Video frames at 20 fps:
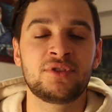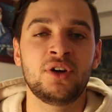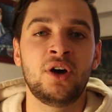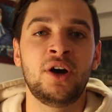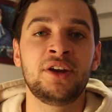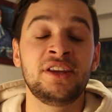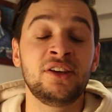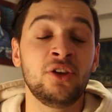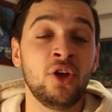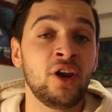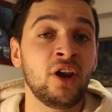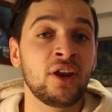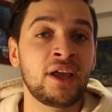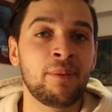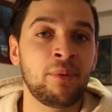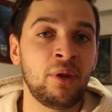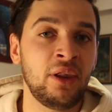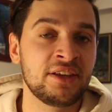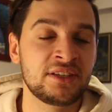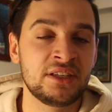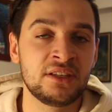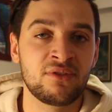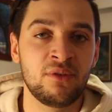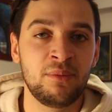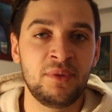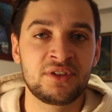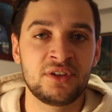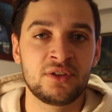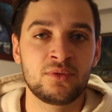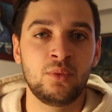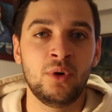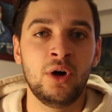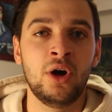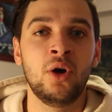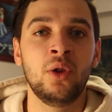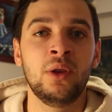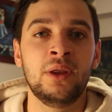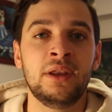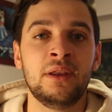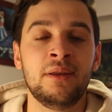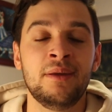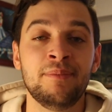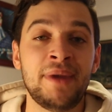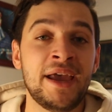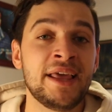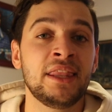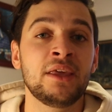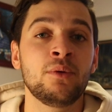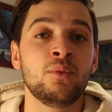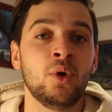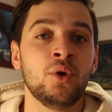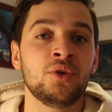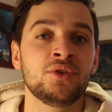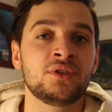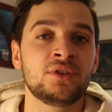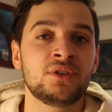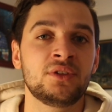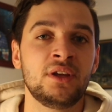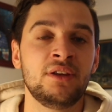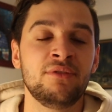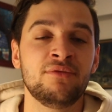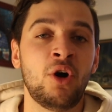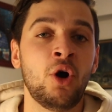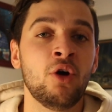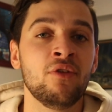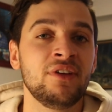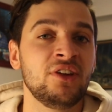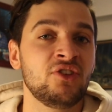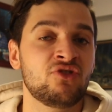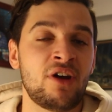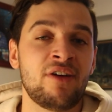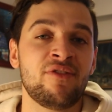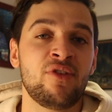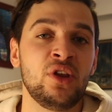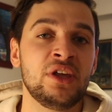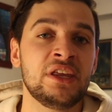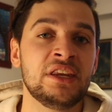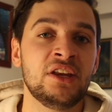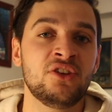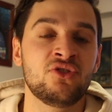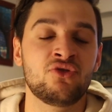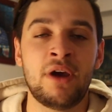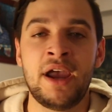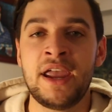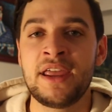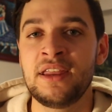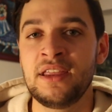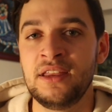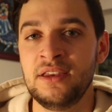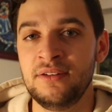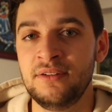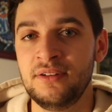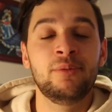So I did learn a couple of lessons from this as well, and mainly was involving traveling and trading.